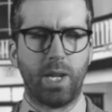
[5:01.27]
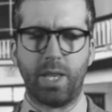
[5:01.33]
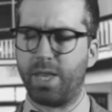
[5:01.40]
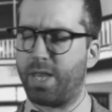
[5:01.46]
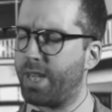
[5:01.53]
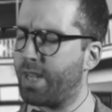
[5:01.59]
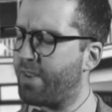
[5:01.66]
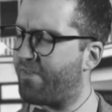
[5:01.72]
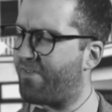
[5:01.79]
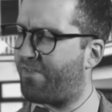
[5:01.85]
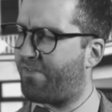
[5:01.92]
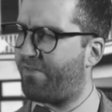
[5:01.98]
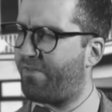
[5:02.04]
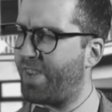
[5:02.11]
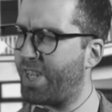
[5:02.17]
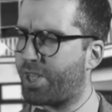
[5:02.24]
and the
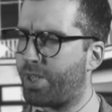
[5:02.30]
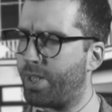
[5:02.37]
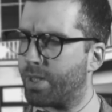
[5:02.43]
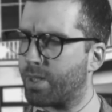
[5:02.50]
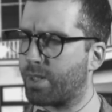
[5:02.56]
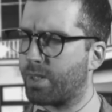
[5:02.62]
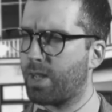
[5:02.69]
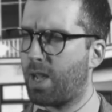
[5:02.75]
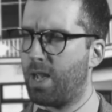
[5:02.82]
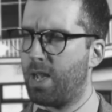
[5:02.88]
vicious